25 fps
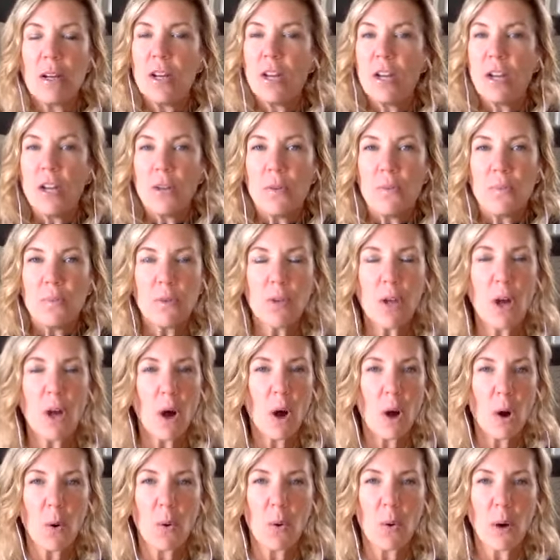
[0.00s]

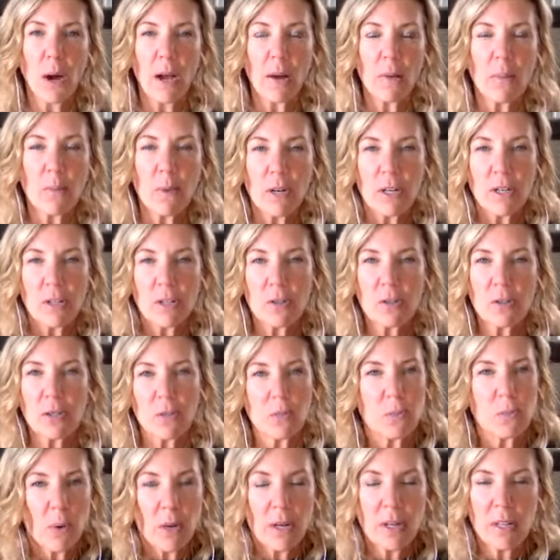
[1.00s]
no, I want to do this
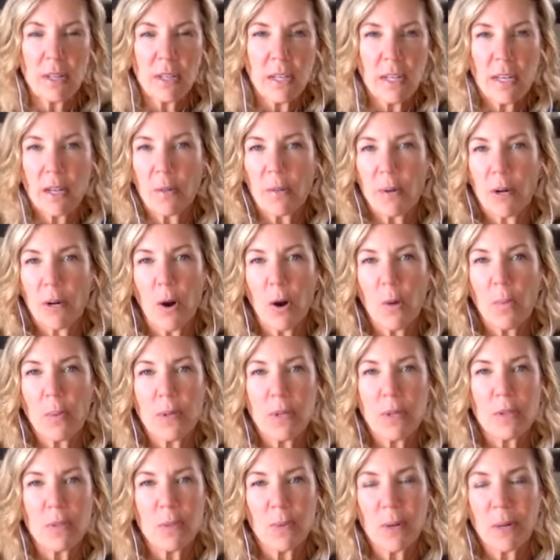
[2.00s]
one thing, I want to open
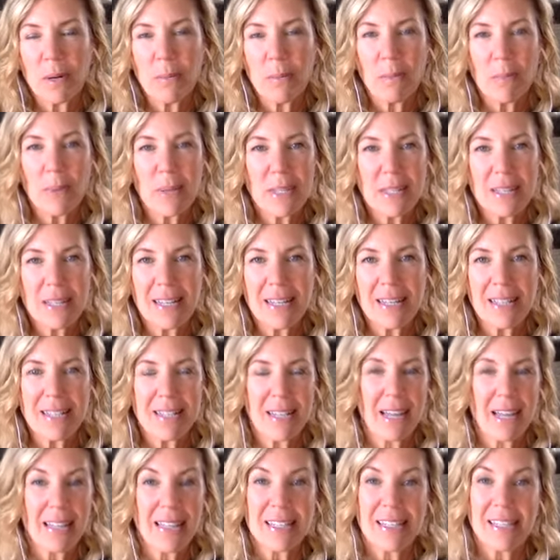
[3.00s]
this one business,
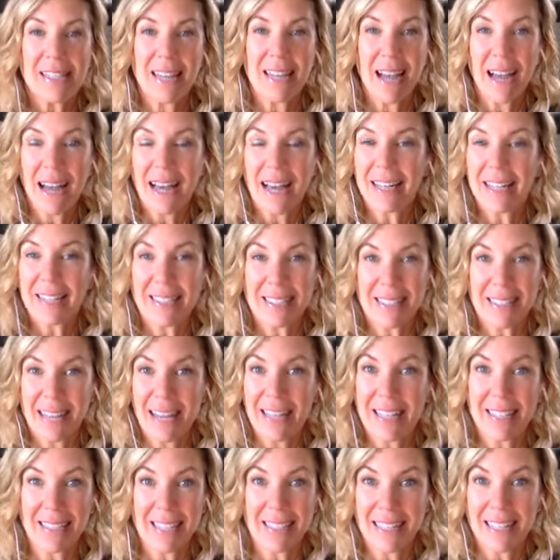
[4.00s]
that's not
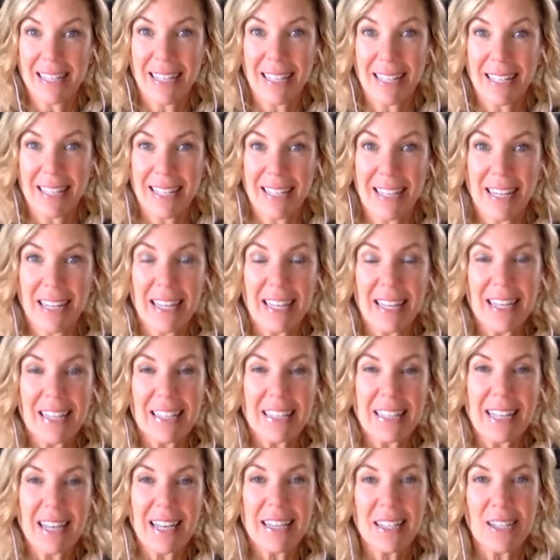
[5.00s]
exactly it. Like,
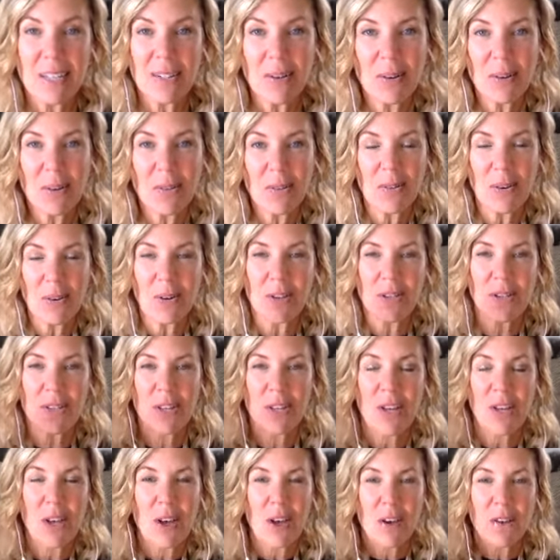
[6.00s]
let the universe
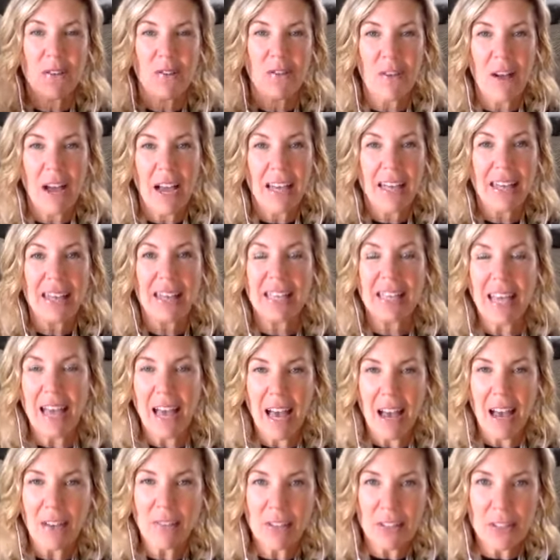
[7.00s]
find the
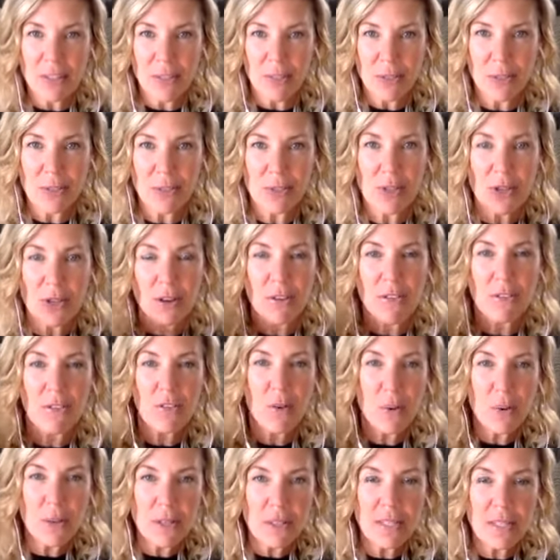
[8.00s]
avenues,
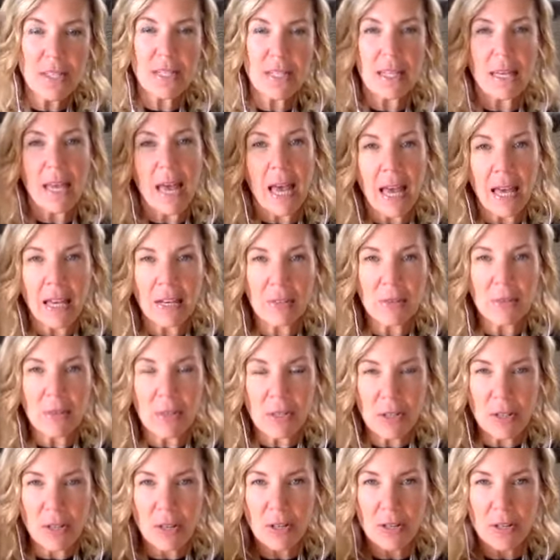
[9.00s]
focus on the end
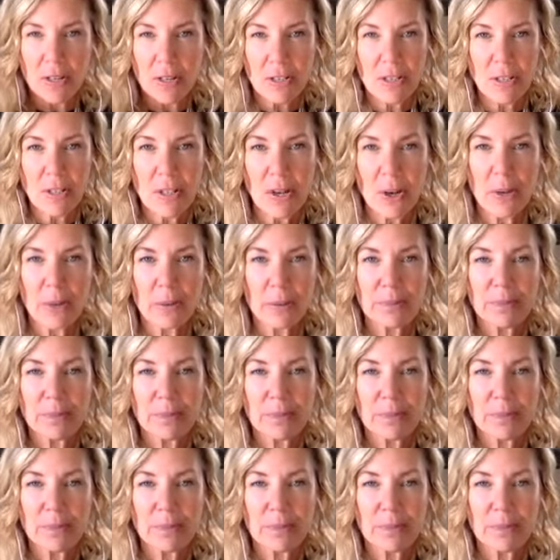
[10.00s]
result. So